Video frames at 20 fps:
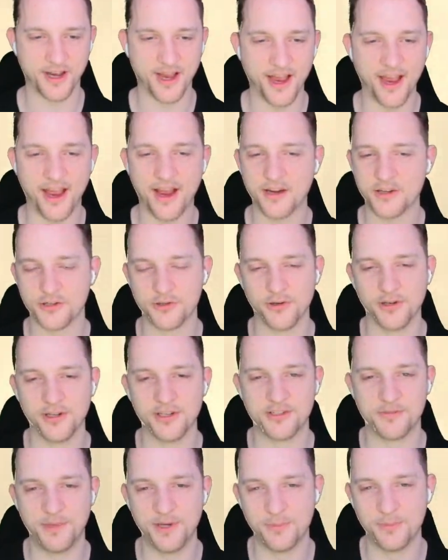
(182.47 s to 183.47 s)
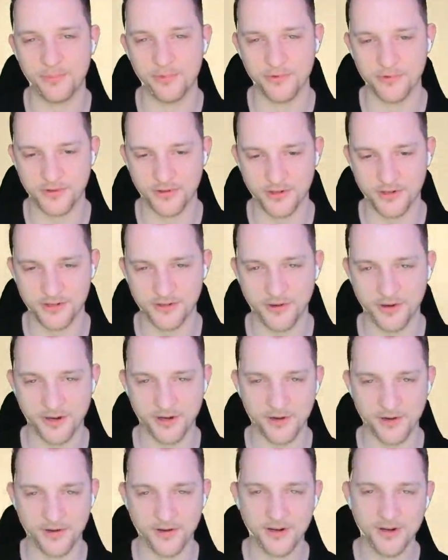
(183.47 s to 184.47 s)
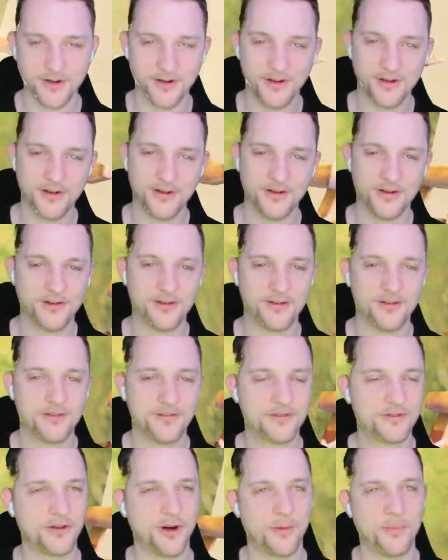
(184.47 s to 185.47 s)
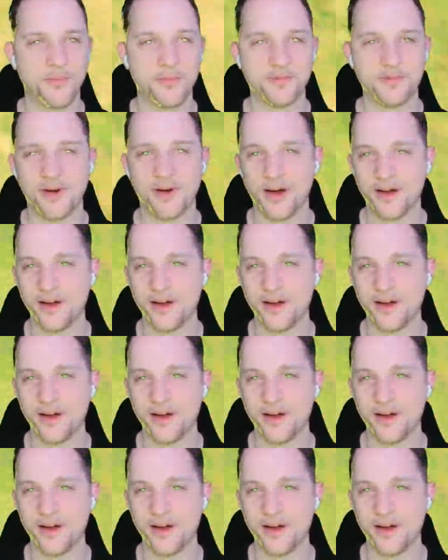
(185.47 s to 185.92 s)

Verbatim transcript: are actually speed boosters, not in some